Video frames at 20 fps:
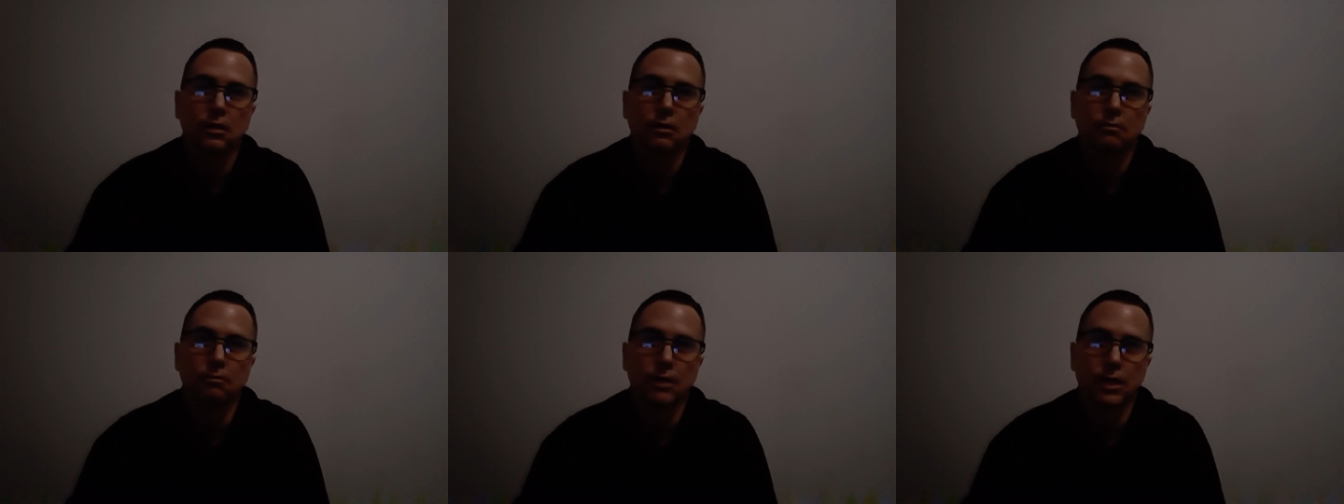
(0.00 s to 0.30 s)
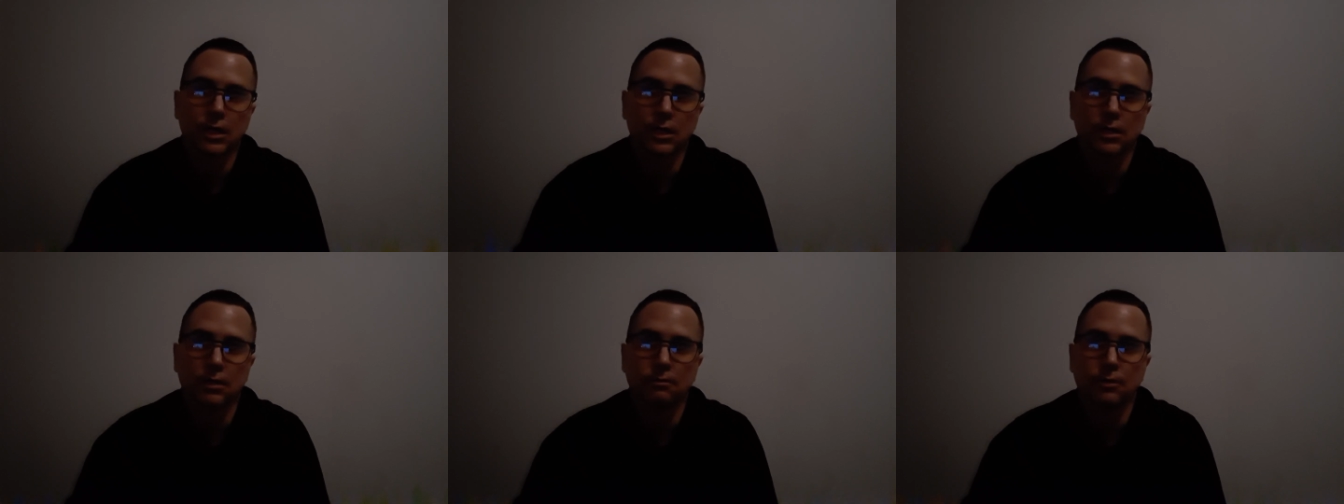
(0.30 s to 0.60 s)

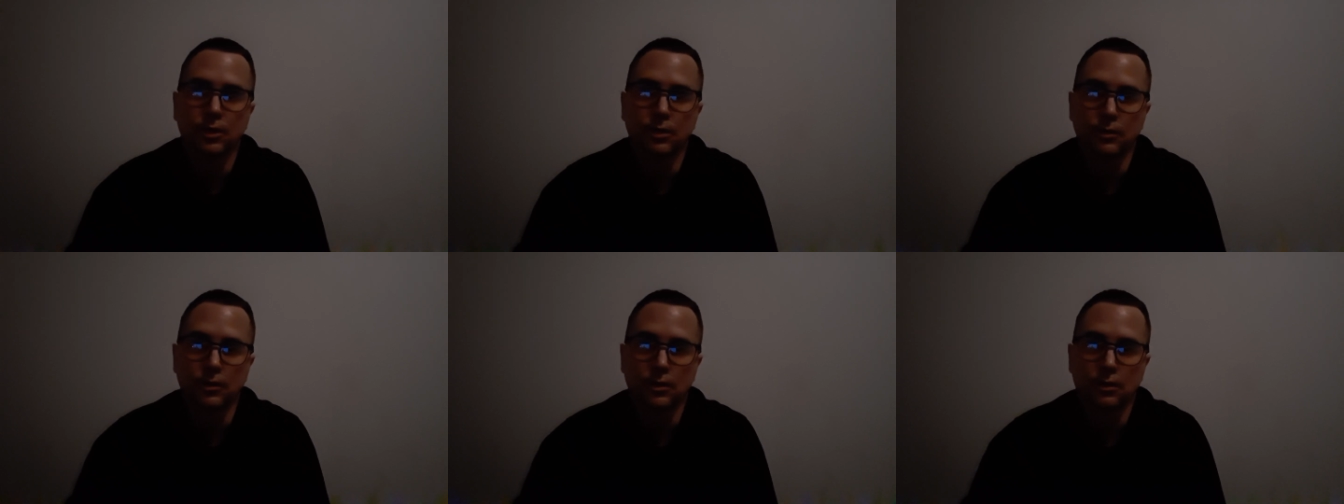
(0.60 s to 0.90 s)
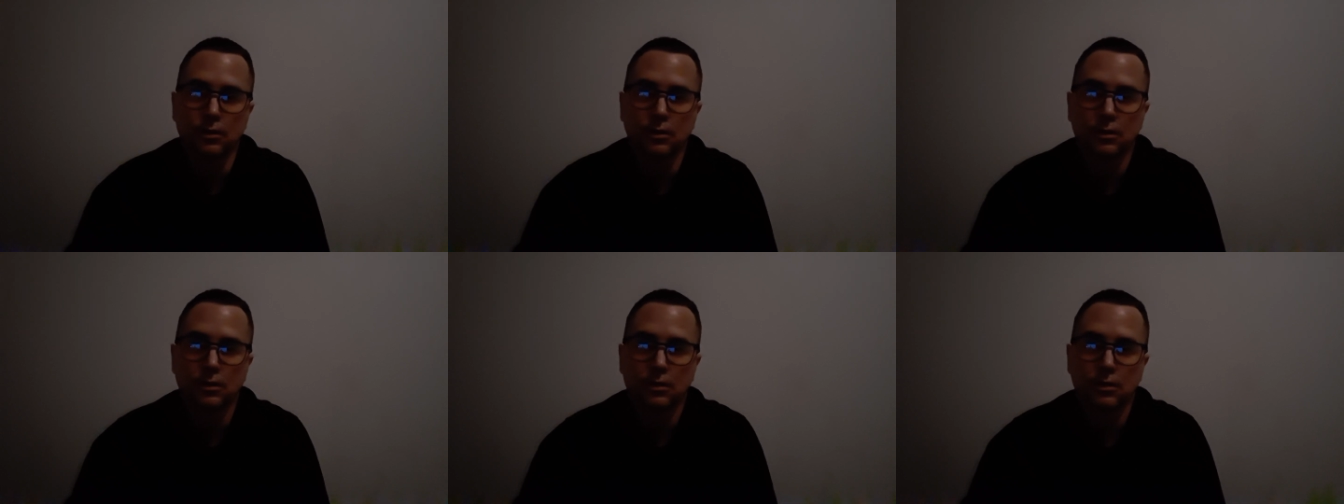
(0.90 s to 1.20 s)
making them do
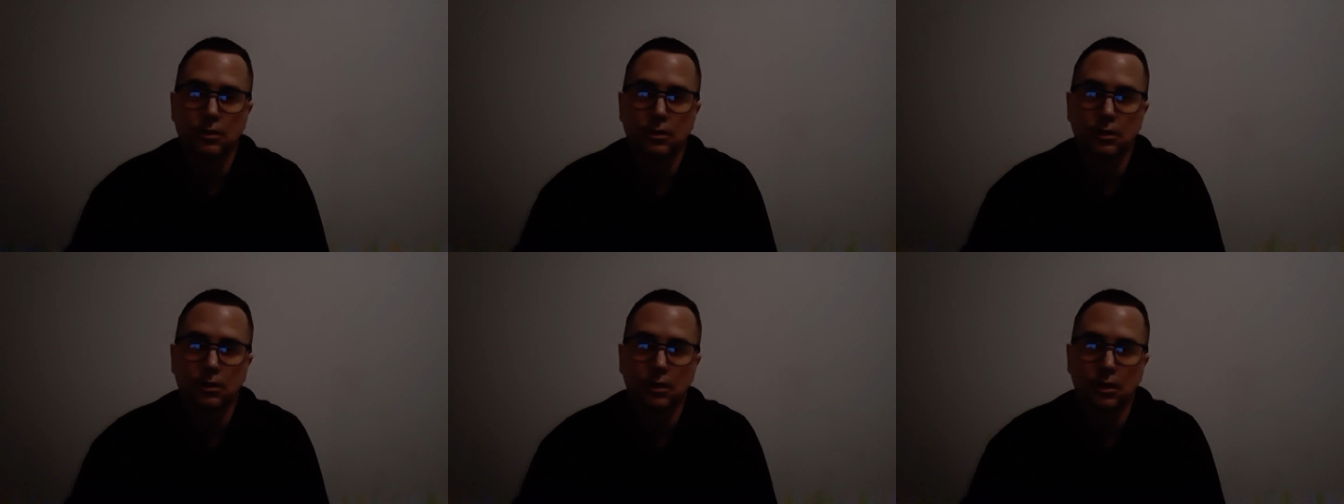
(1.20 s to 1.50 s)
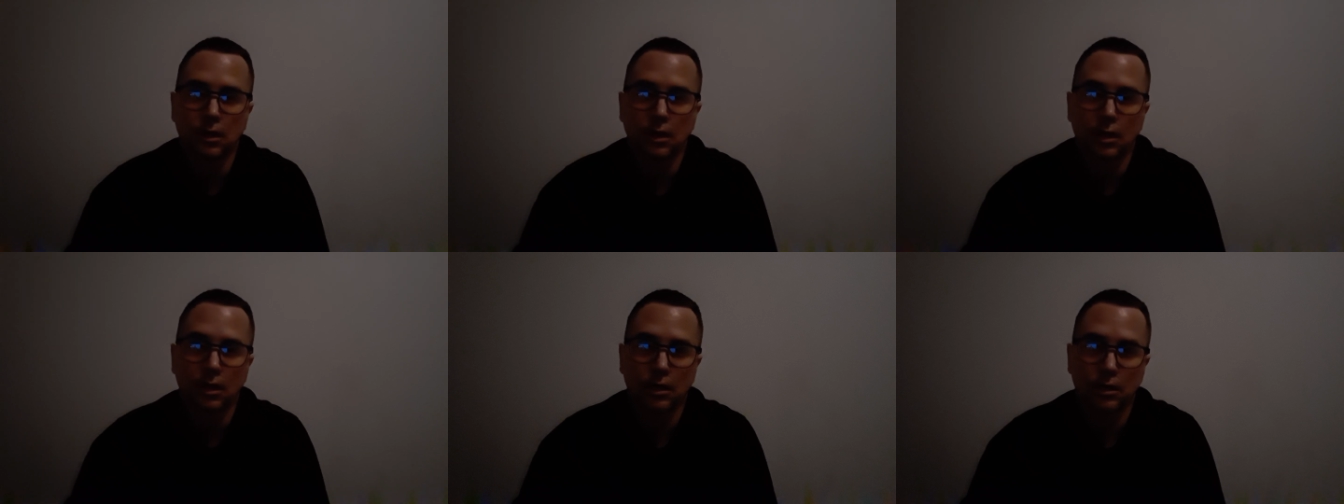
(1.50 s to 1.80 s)

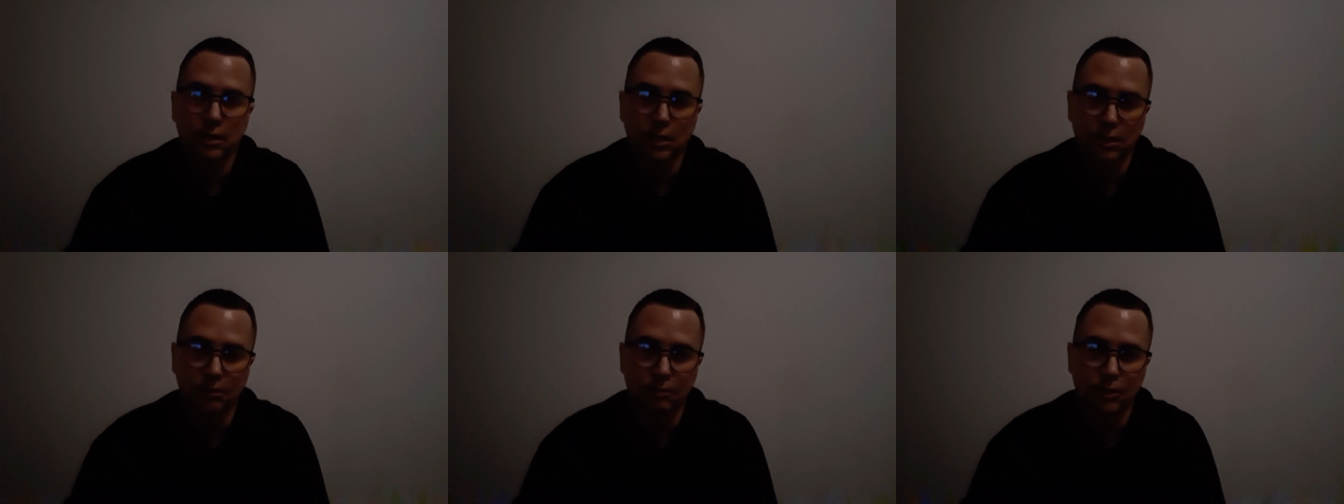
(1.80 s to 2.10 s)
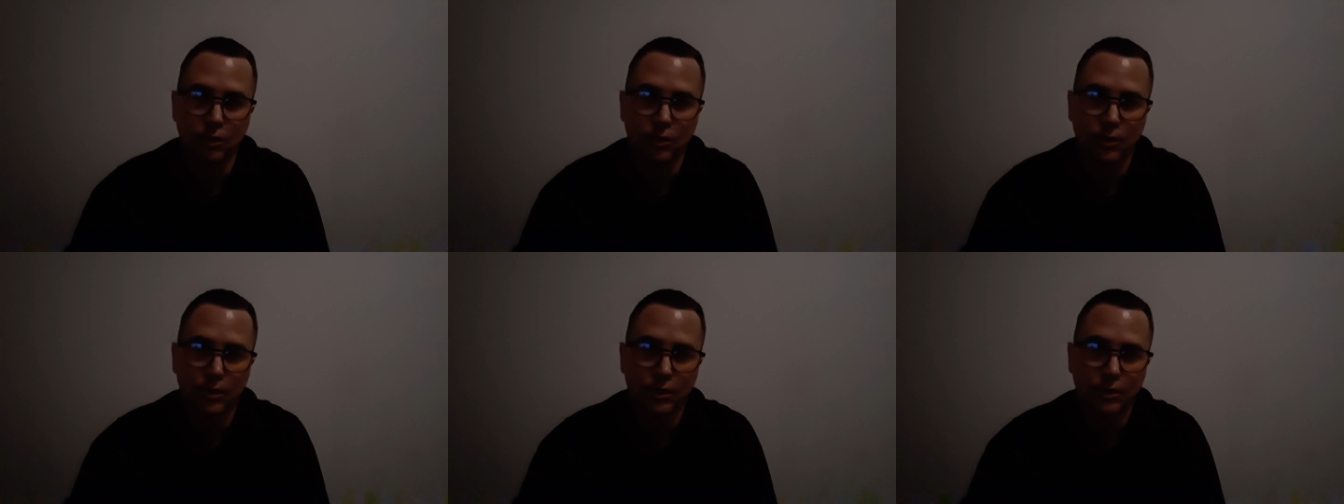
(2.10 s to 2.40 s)
it. Keep
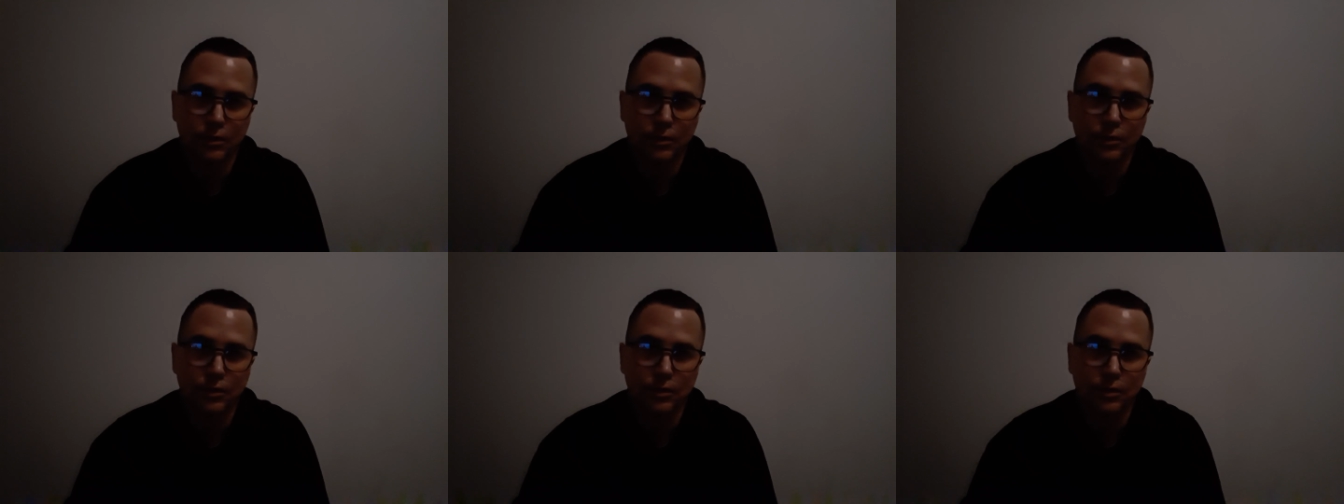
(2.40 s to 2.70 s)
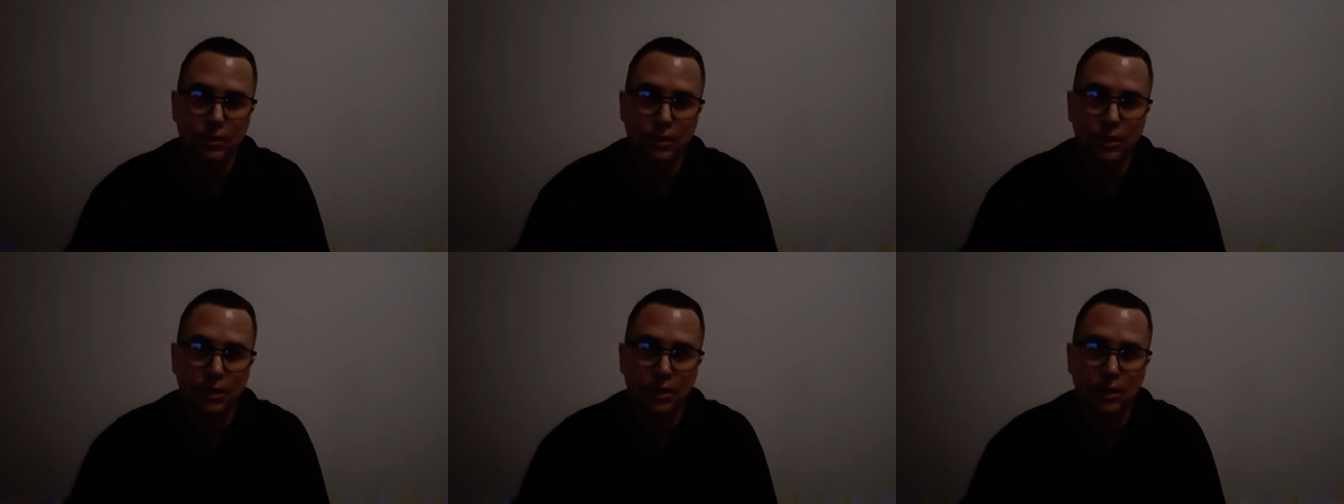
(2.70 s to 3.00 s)
doing it until
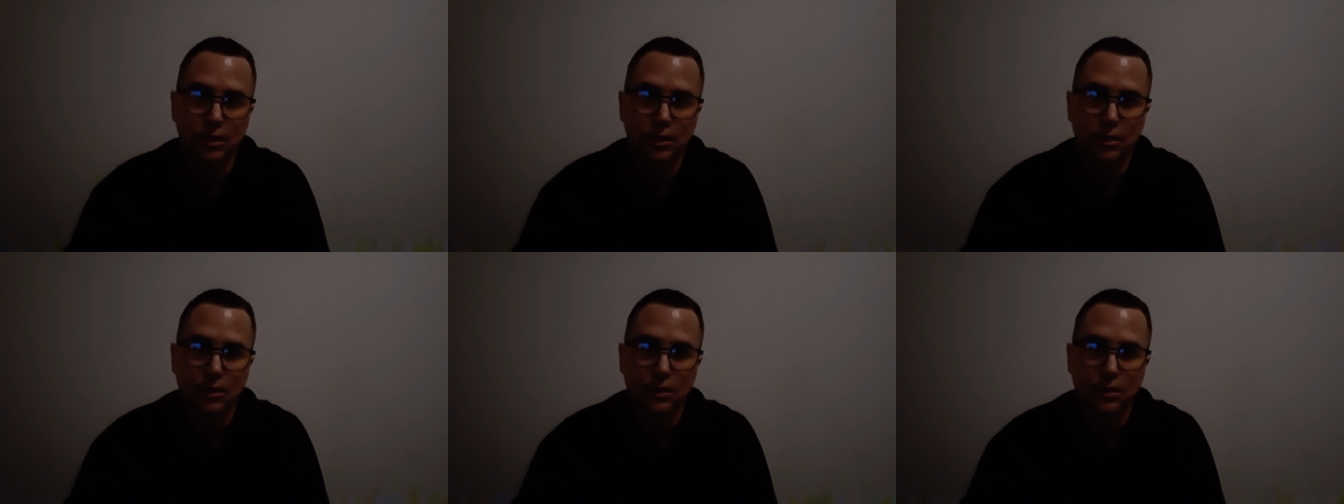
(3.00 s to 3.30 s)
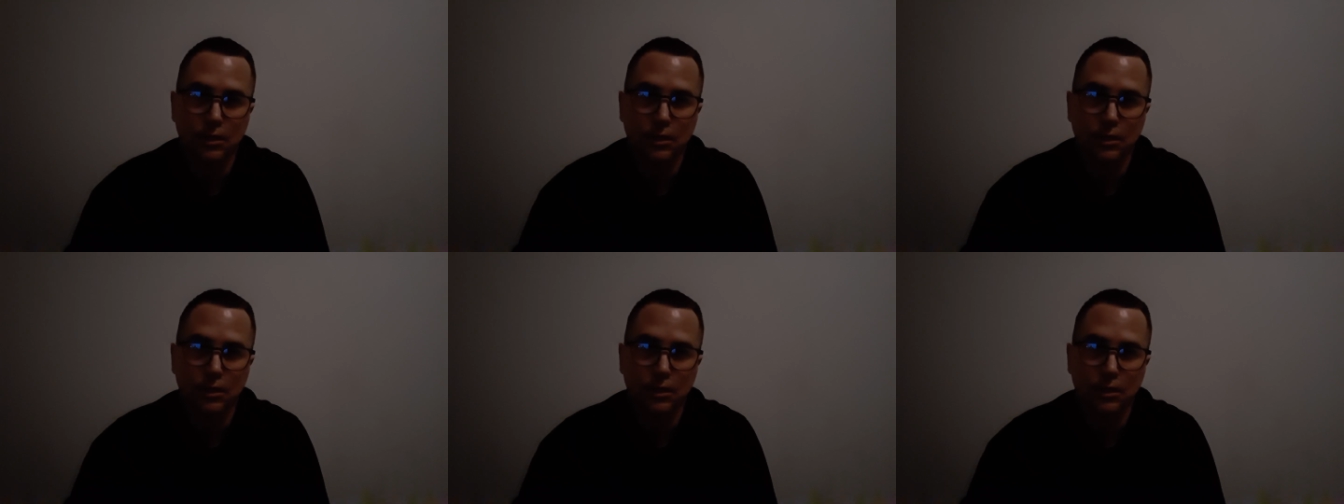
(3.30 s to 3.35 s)
you get it.